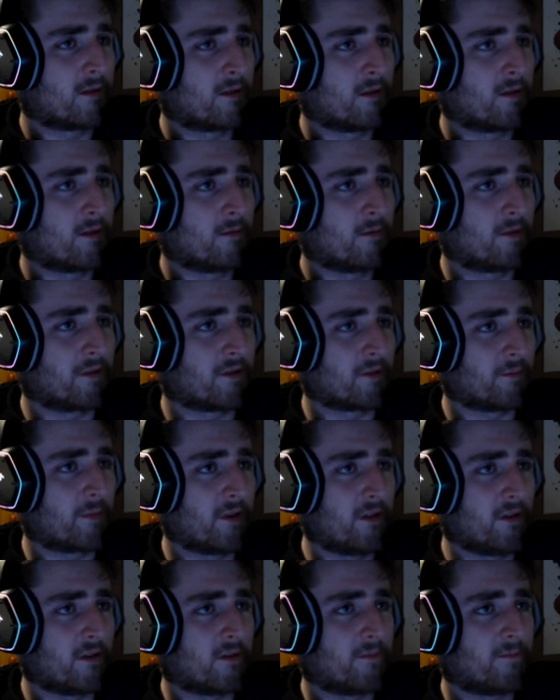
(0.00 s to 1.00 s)
What's up
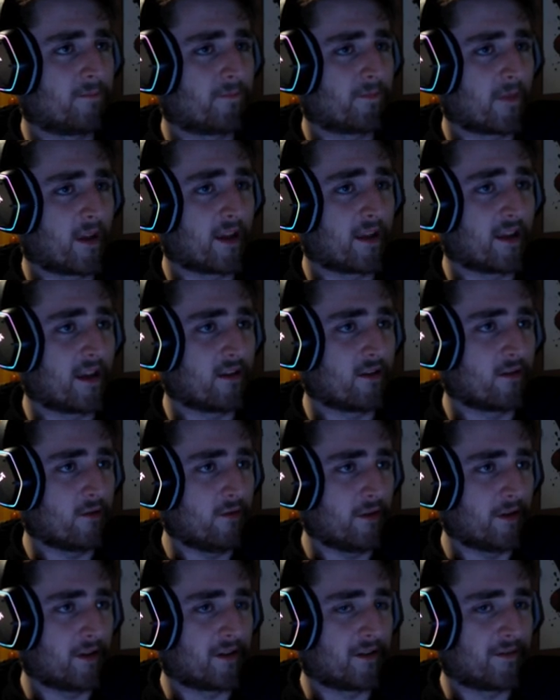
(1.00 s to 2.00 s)
here? I can't go
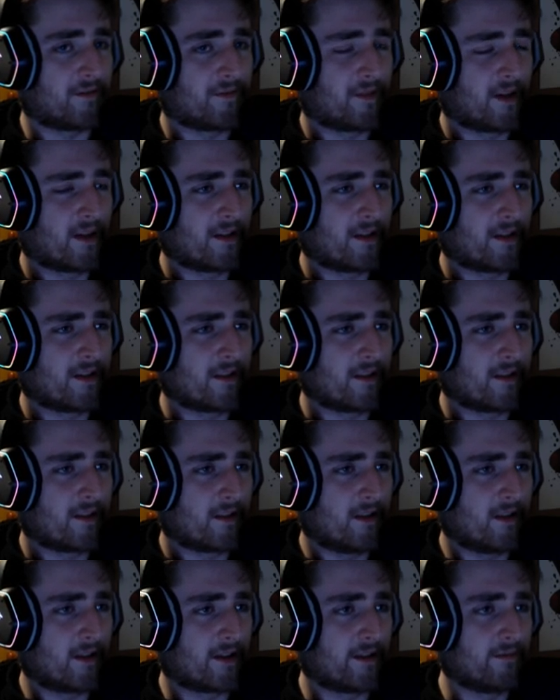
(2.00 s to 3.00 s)
here
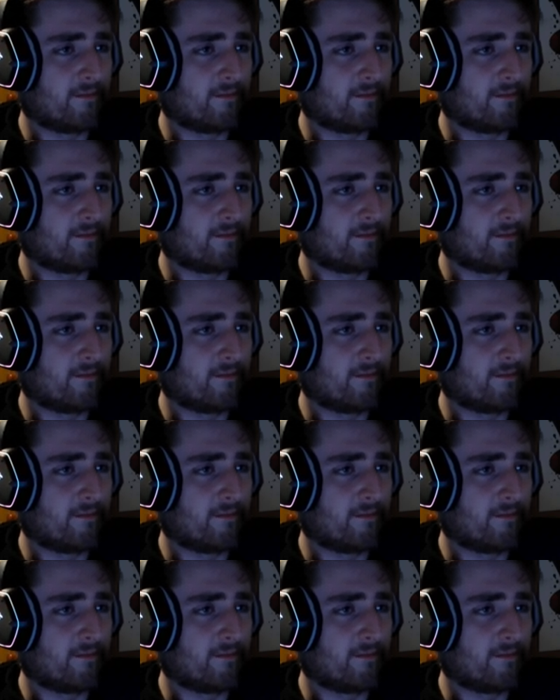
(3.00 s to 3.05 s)
okay.